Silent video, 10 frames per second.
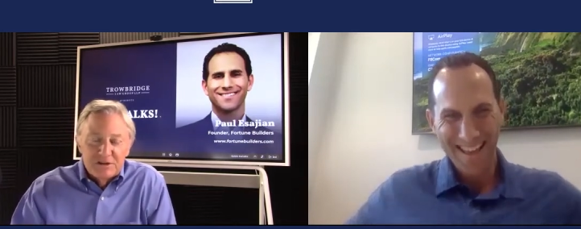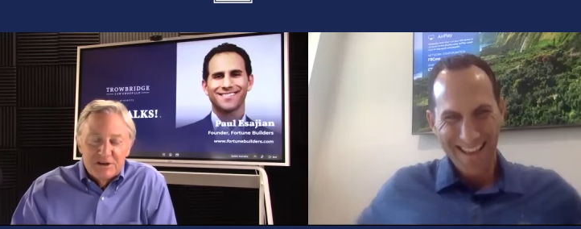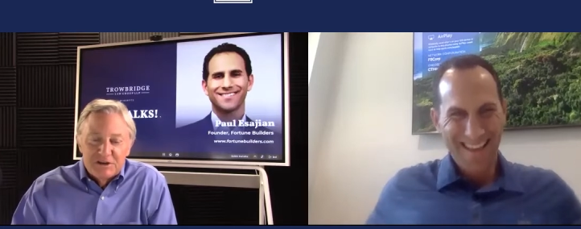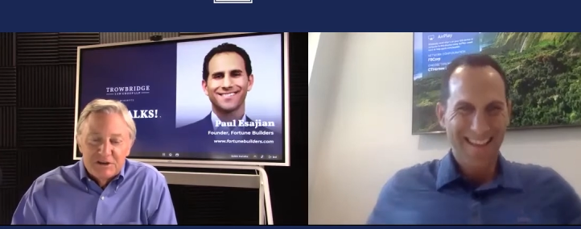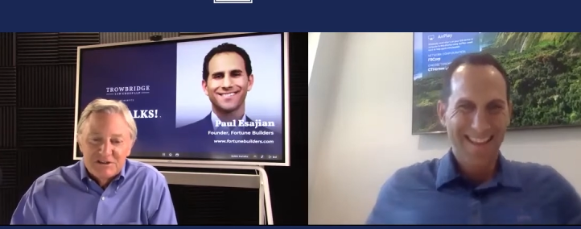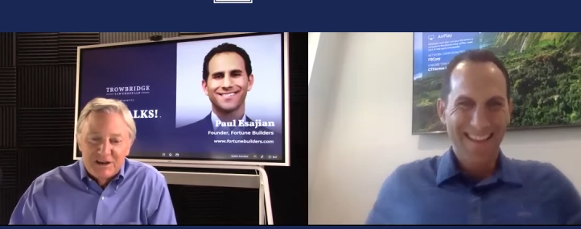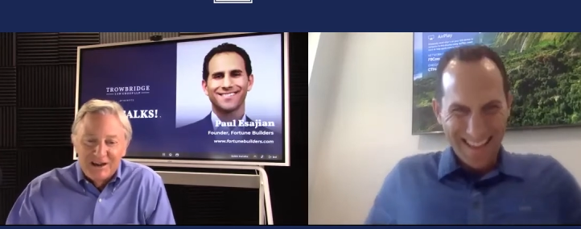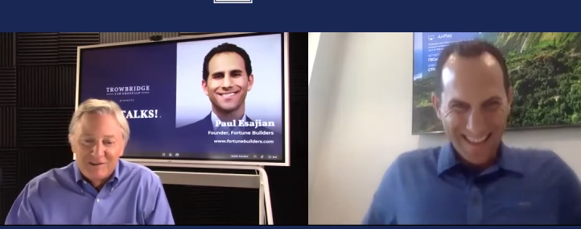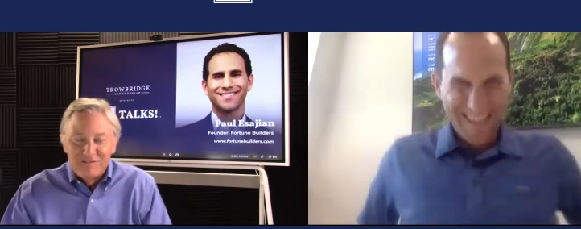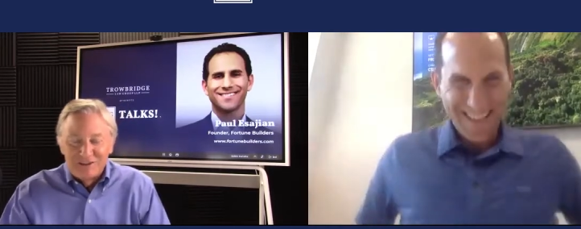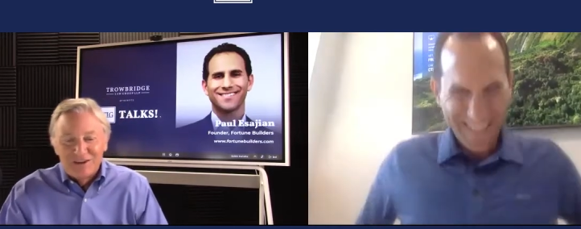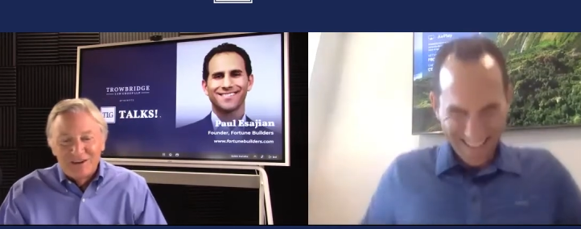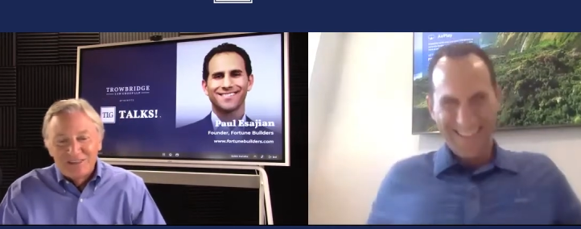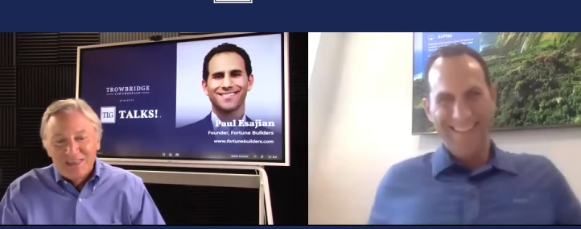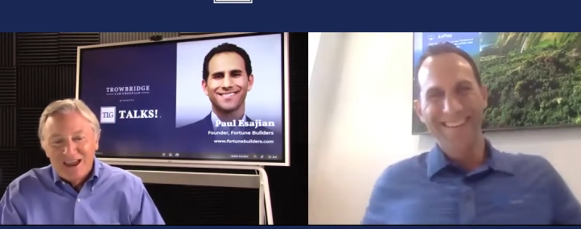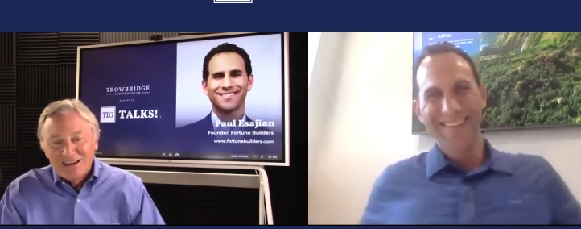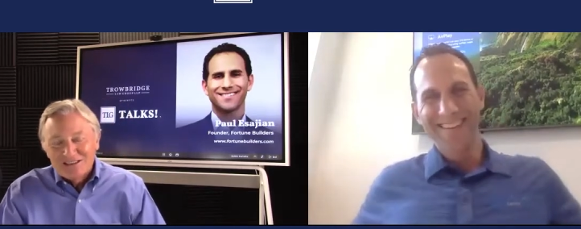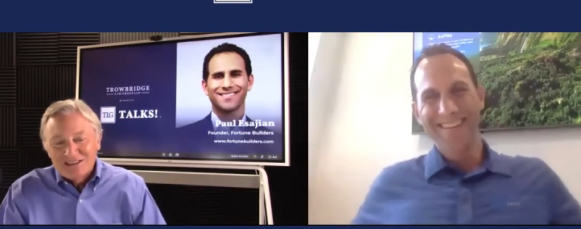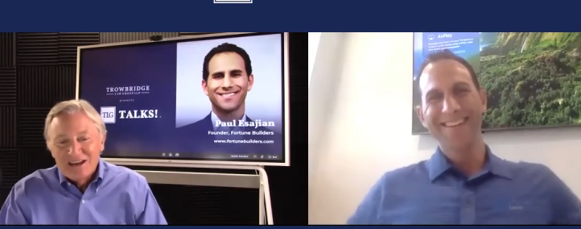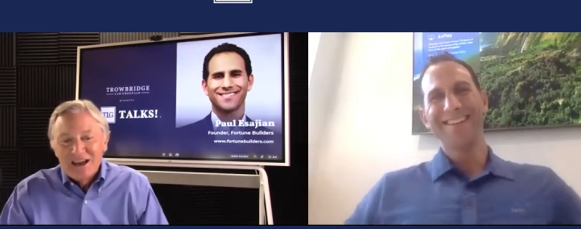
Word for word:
Speaker 1: this video. Thanks,